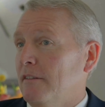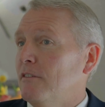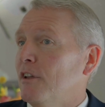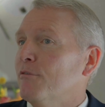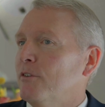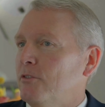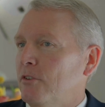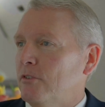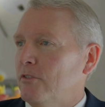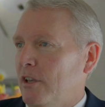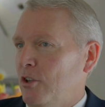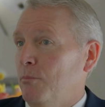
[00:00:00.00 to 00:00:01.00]

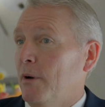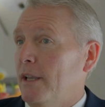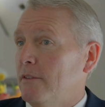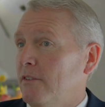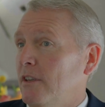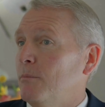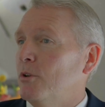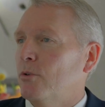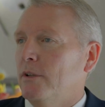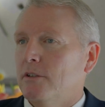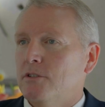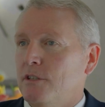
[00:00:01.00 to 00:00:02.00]
differences that you might see
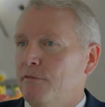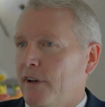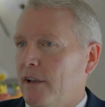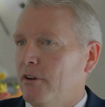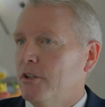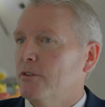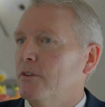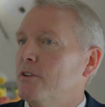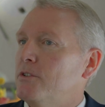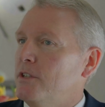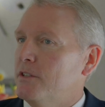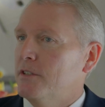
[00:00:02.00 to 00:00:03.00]
between the G500
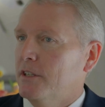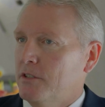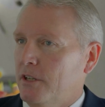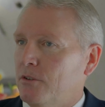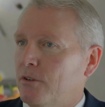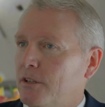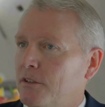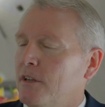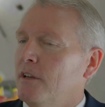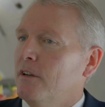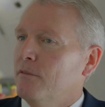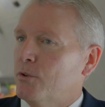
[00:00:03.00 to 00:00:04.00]
and the G600
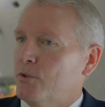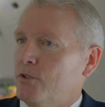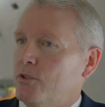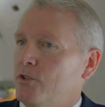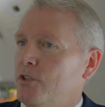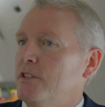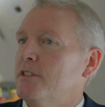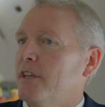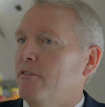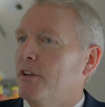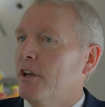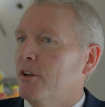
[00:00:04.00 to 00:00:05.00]
versus the
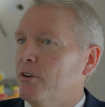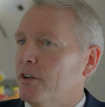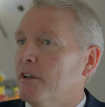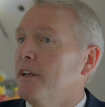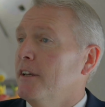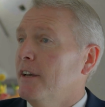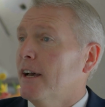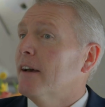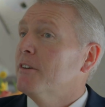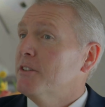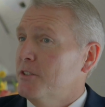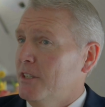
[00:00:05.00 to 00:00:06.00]
G700.
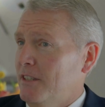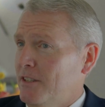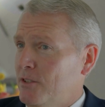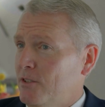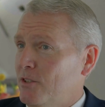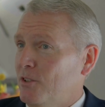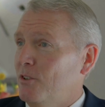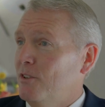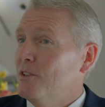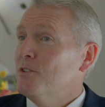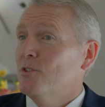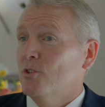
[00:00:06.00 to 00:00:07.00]
Obviously, this is
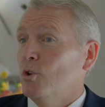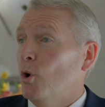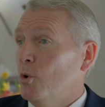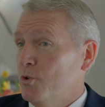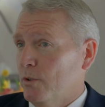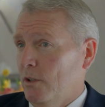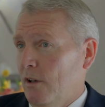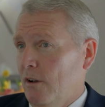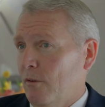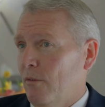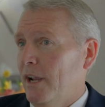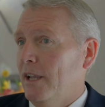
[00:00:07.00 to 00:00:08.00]
an ultra
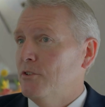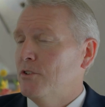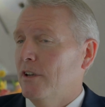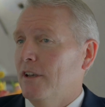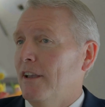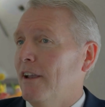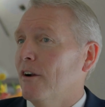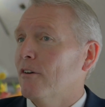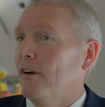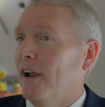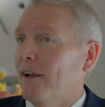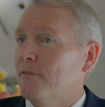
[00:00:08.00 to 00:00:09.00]
long range
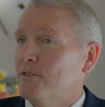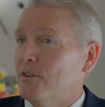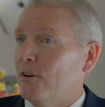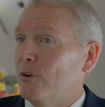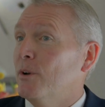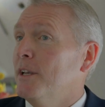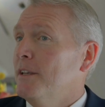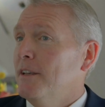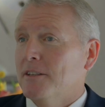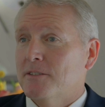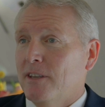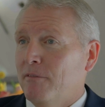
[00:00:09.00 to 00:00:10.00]
aircraft, so
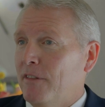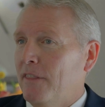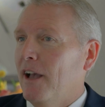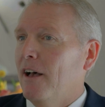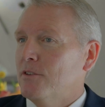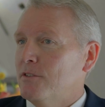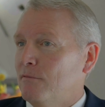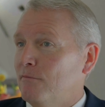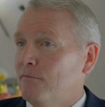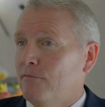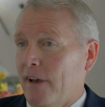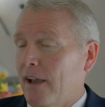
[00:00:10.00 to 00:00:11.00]
a
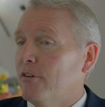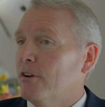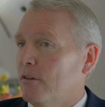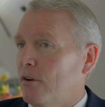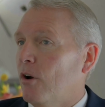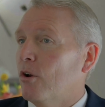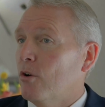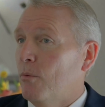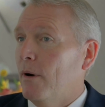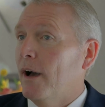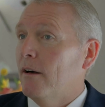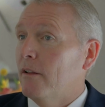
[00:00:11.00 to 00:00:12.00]
7,500 nautical
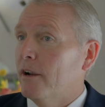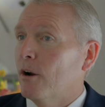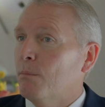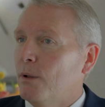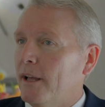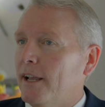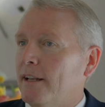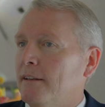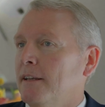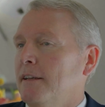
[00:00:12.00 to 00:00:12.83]
mile airplane.